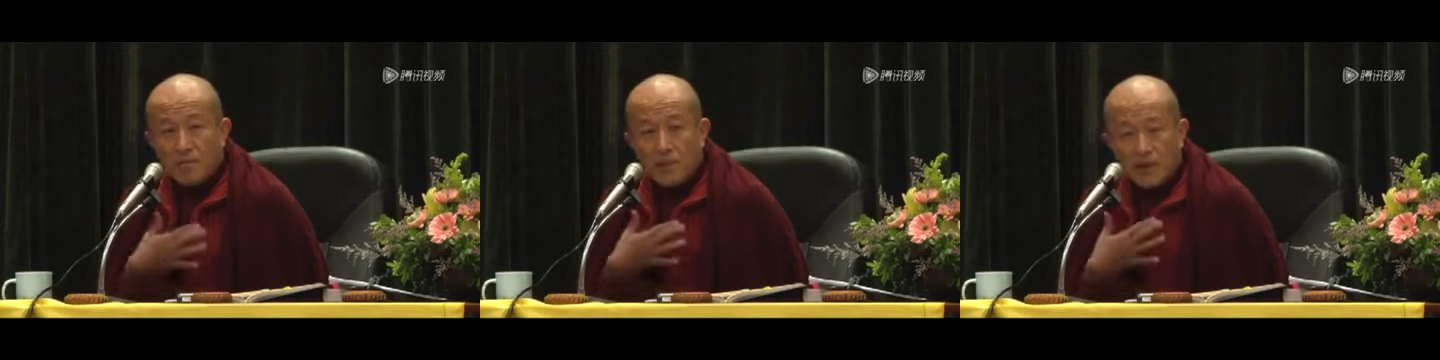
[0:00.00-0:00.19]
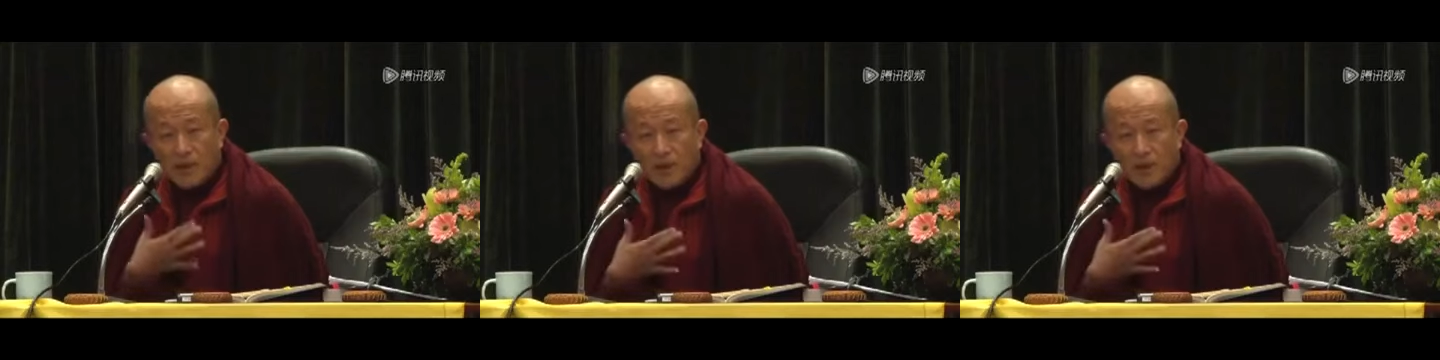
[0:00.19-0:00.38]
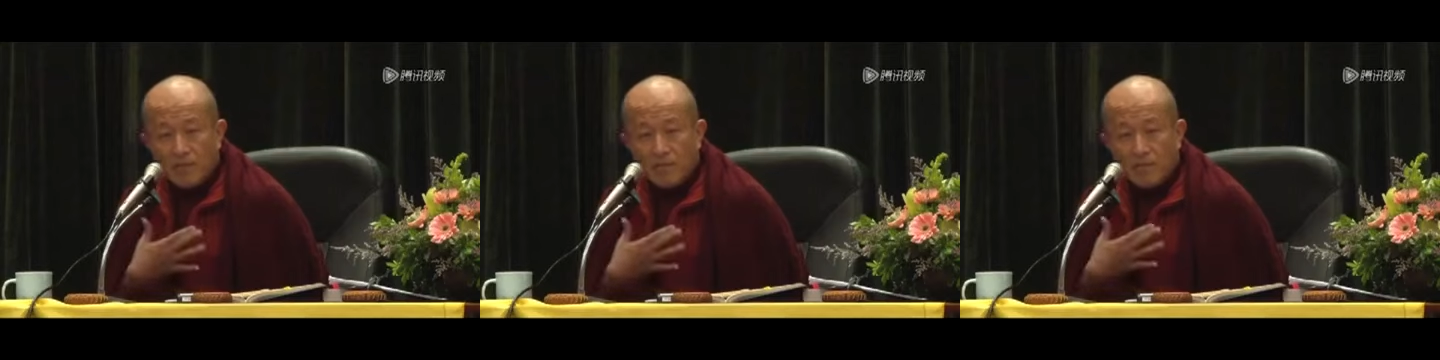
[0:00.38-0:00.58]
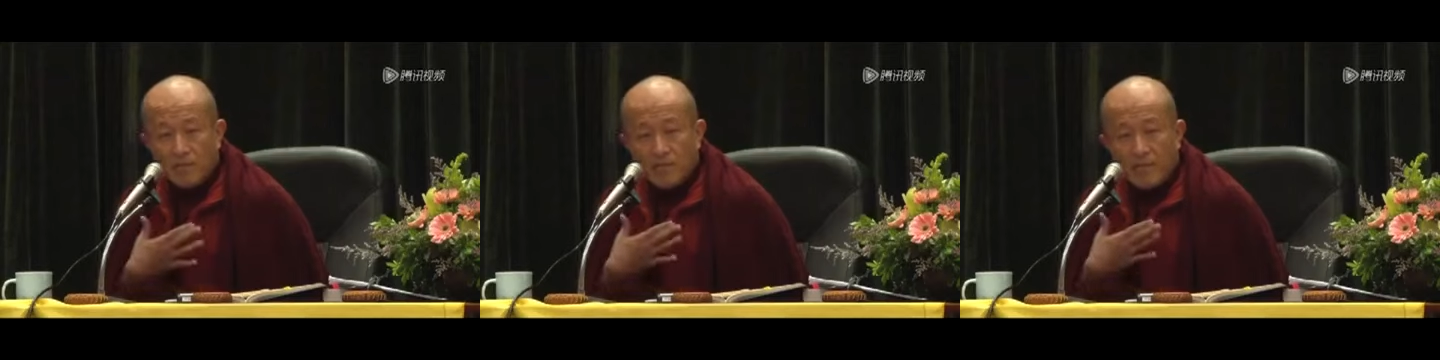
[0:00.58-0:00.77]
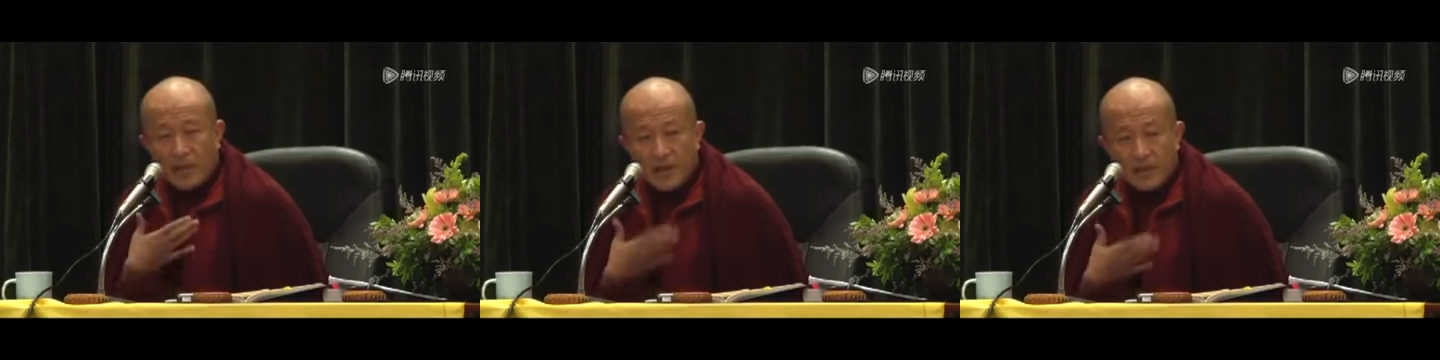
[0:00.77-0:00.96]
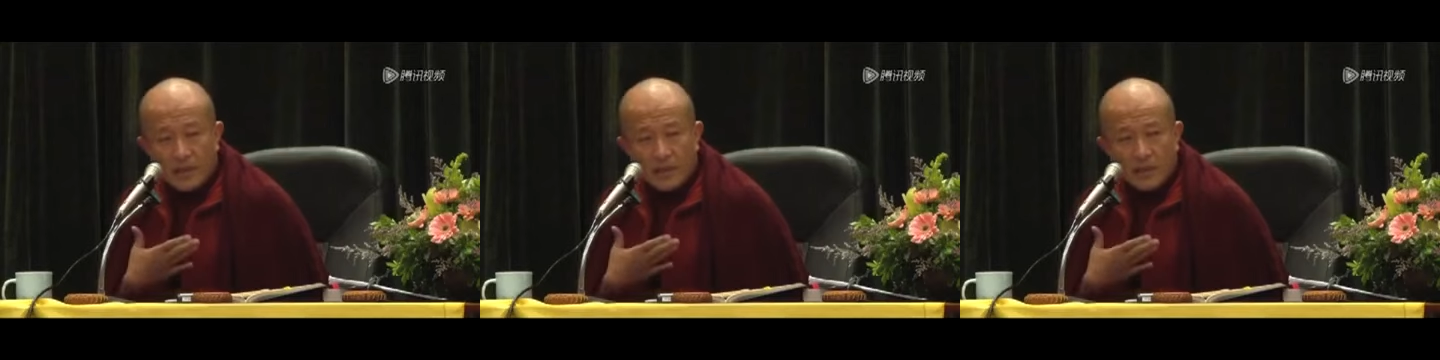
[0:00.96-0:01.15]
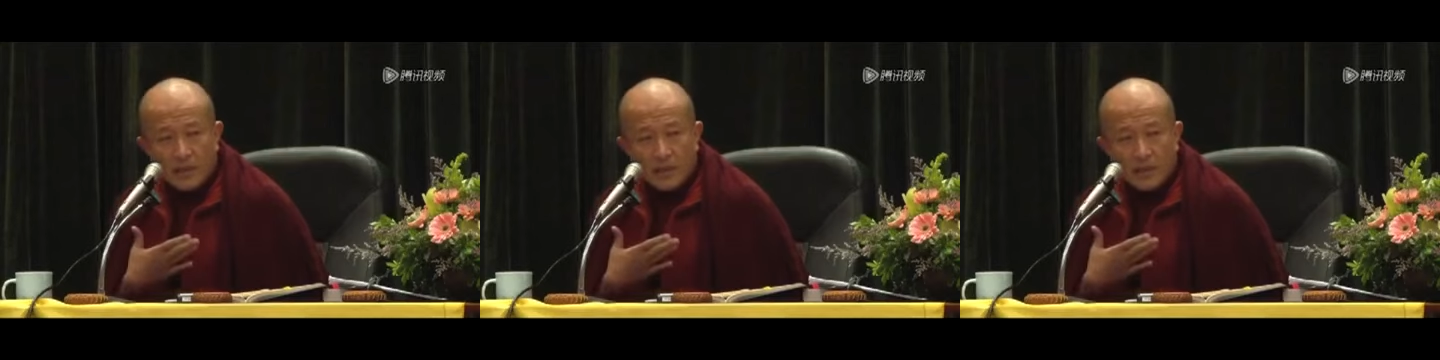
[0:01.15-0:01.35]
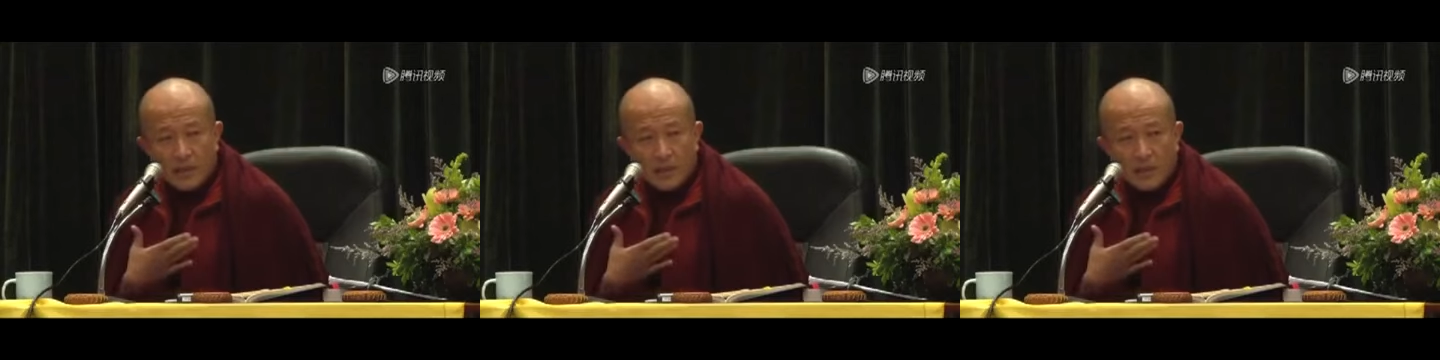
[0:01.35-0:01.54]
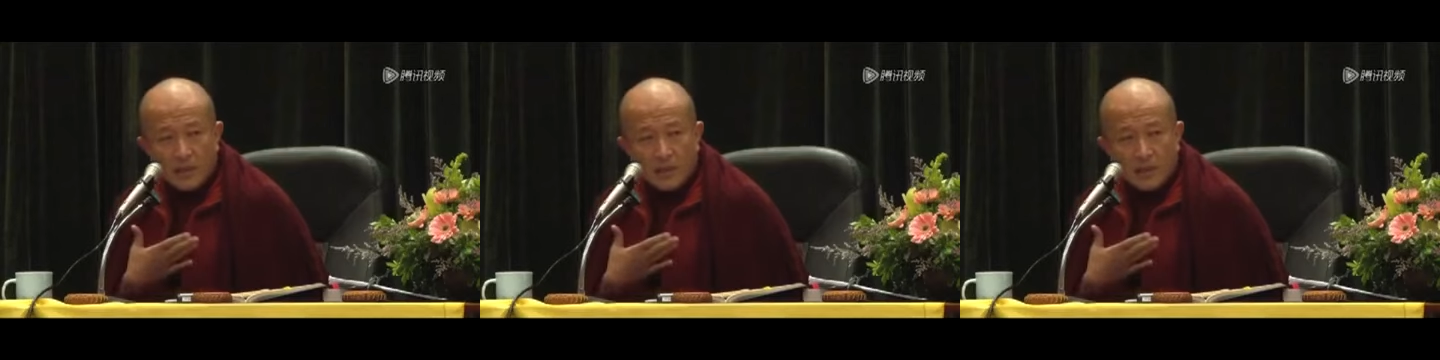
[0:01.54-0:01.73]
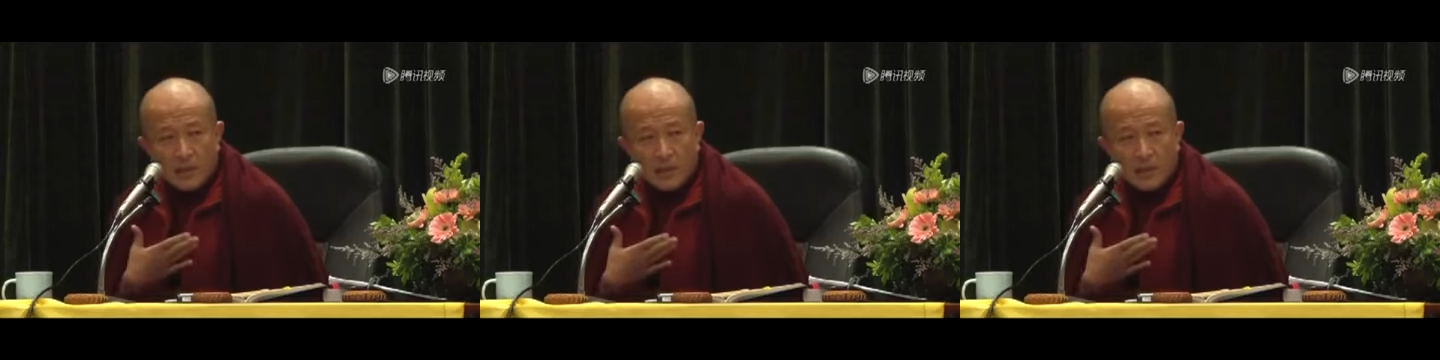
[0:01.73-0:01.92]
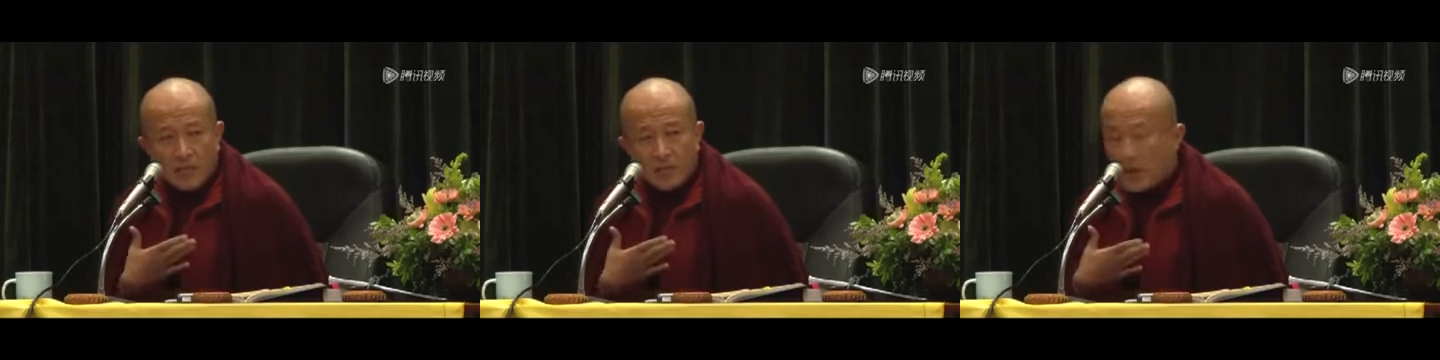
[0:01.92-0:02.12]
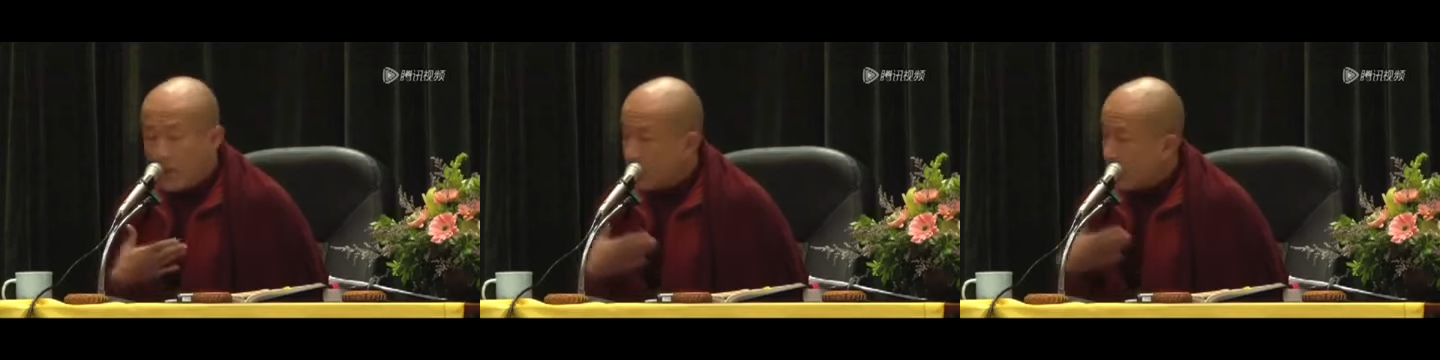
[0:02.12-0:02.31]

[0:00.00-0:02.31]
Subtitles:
my merit and